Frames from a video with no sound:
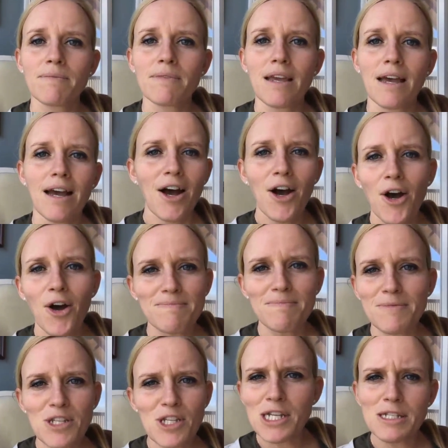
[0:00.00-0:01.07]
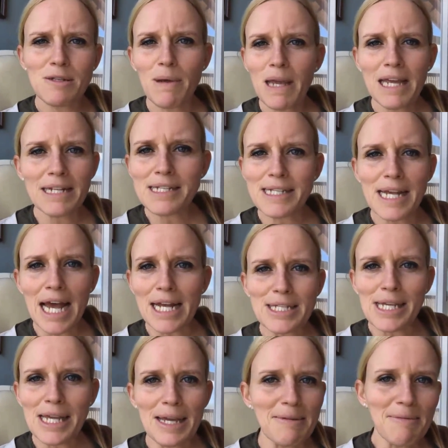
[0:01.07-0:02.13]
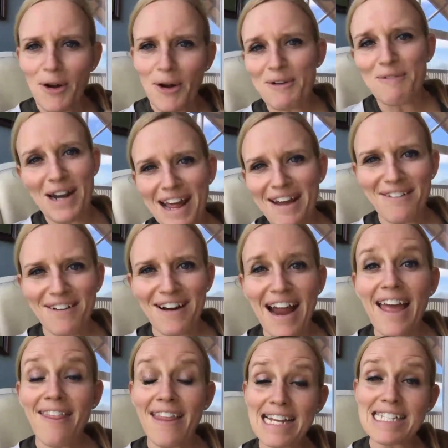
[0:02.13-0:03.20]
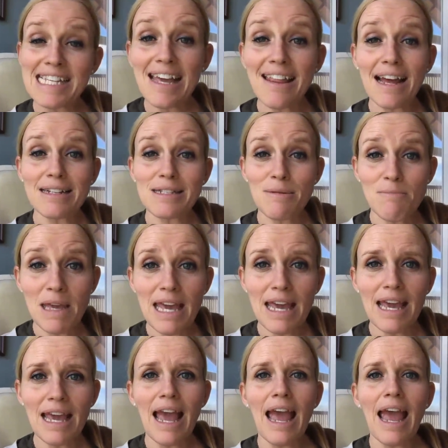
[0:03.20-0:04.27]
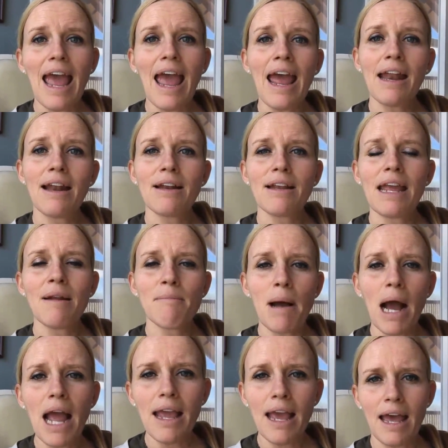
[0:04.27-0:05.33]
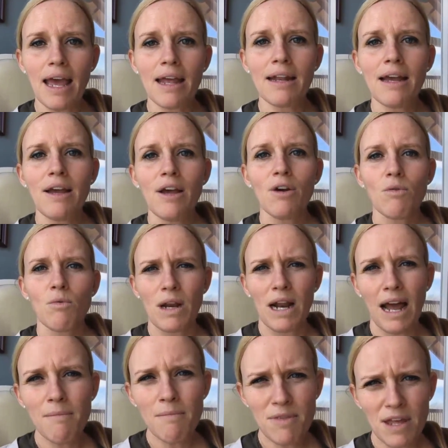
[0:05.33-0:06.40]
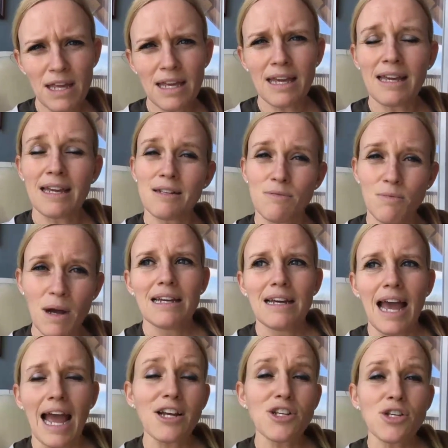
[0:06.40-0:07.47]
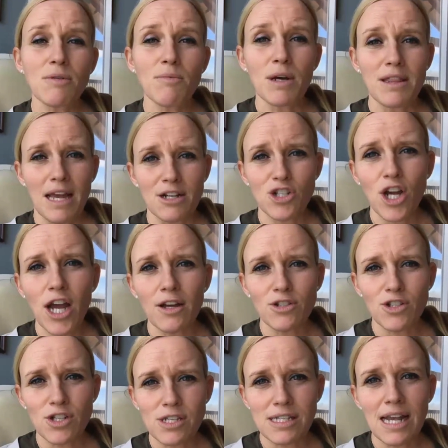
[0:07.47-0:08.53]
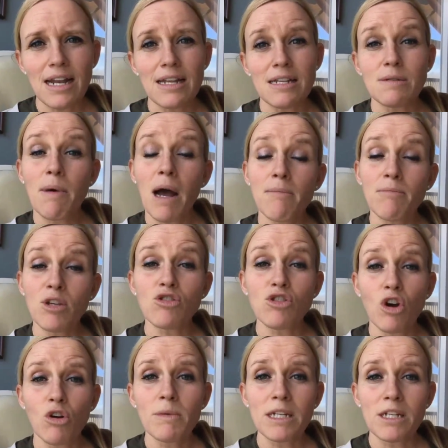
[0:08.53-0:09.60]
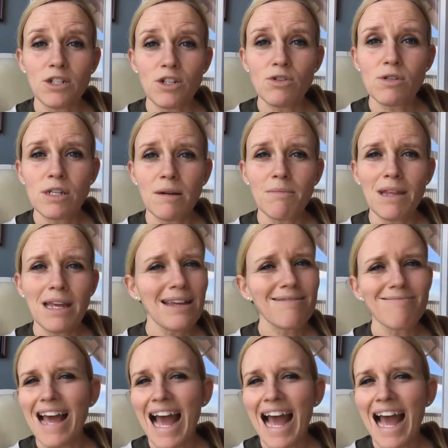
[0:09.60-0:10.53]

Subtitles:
Oh, she's being sassy or whatever. And they say that to me. And in my head, what I'm thinking is, well, actually what that child just said is, Mom, you told me to do something.